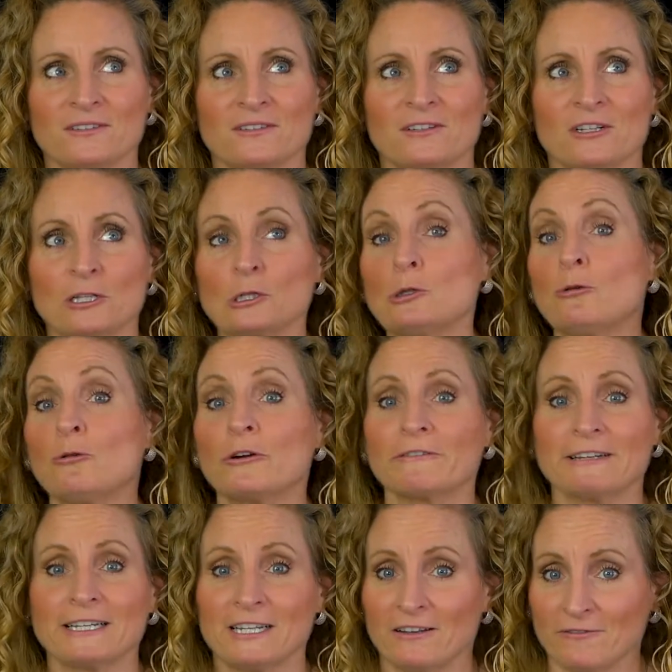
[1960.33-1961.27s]

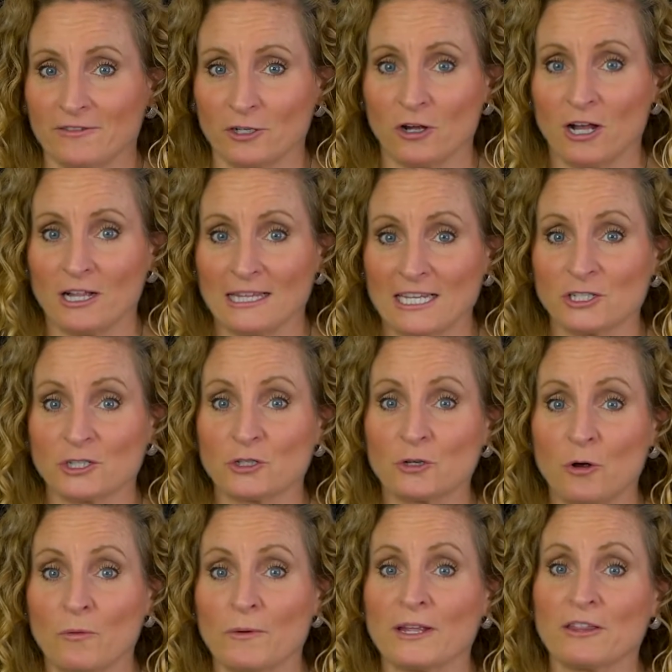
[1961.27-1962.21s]
glory of it all as you're
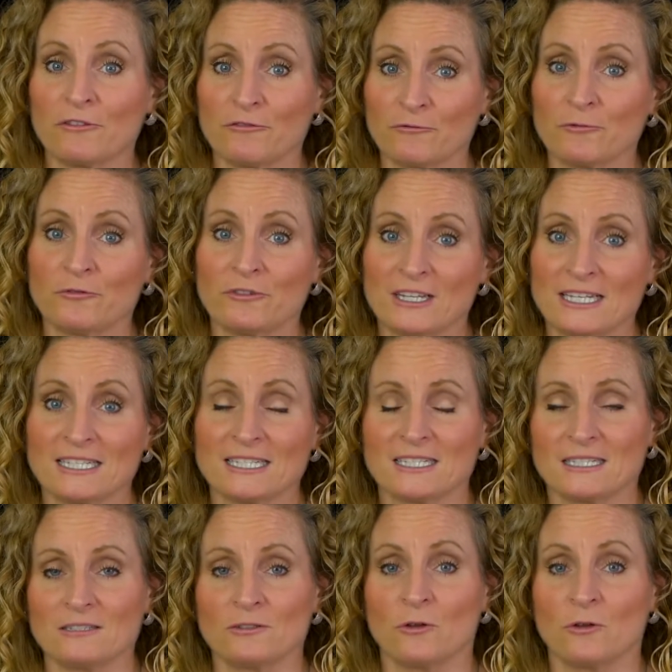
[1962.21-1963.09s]
going through this,